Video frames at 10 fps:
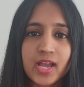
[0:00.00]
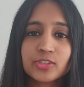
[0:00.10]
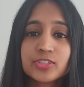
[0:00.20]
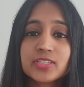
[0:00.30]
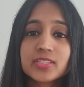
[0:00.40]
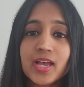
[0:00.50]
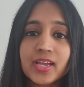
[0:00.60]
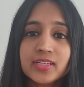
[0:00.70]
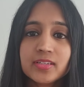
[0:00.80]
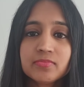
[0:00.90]
Are you
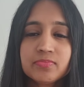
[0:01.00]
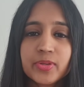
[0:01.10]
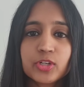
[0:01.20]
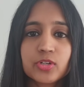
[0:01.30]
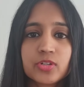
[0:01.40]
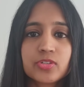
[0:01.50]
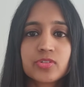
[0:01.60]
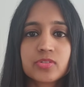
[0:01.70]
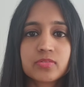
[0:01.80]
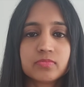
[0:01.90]
deciding
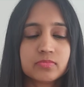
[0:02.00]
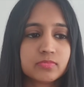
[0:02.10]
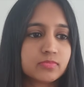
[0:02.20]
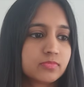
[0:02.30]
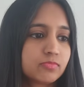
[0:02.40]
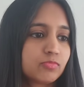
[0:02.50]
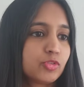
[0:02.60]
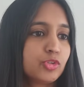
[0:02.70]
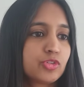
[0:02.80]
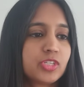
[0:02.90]
because
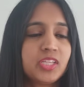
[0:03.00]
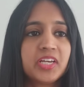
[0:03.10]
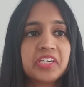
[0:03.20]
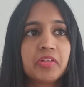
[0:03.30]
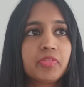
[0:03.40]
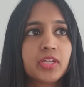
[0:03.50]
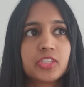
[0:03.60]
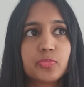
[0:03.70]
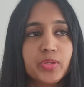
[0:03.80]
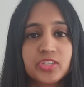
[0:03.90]
you see that nothing
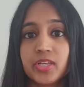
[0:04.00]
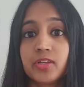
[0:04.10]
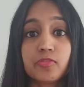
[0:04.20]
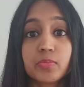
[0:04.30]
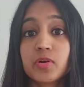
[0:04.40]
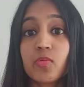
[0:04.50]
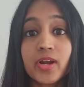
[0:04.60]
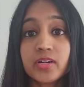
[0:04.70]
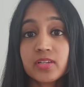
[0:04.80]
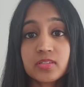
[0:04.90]
is missing from
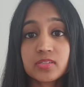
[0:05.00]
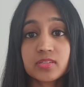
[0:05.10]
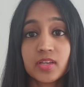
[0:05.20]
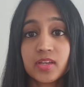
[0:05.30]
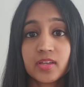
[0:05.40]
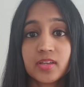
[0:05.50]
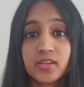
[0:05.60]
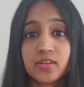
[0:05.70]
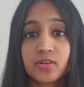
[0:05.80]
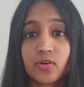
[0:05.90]
awareness?
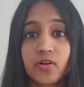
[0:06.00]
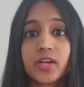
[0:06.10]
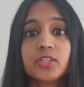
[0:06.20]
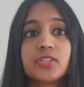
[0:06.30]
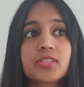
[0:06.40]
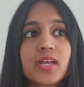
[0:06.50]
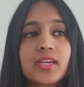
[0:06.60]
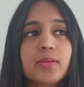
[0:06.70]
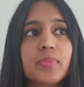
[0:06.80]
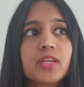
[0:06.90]
Or are you
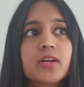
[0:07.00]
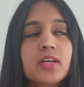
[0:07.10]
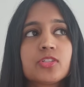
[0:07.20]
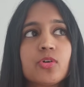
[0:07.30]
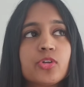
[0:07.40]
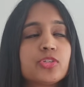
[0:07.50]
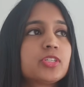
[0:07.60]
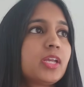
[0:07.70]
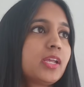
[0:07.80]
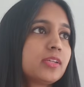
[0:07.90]
deciding because, oh, you
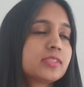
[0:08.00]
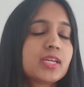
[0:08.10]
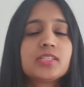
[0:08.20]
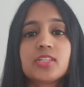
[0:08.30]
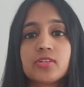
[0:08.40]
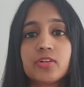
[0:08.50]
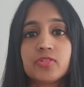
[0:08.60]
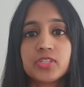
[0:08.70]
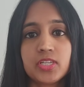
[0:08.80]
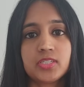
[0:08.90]
sense a
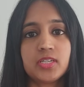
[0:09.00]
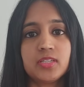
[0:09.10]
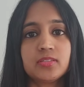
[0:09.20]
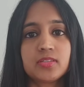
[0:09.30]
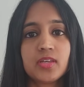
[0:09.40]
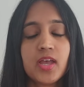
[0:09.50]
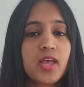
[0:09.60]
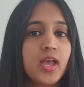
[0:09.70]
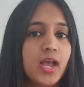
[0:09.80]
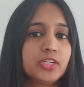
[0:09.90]
resistance
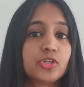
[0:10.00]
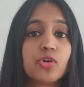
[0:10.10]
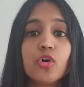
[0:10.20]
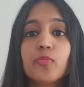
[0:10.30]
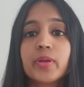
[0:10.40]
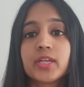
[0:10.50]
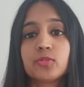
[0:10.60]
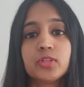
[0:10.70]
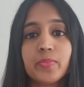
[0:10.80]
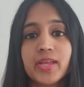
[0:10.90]
and you're hoping
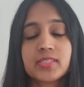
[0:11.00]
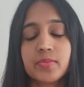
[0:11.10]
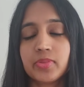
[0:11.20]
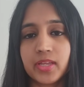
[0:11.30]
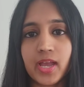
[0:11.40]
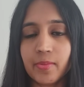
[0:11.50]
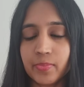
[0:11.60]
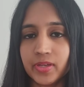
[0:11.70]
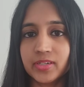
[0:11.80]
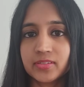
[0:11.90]
it will make something
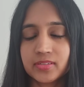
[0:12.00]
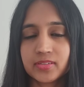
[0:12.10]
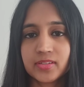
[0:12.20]
happen?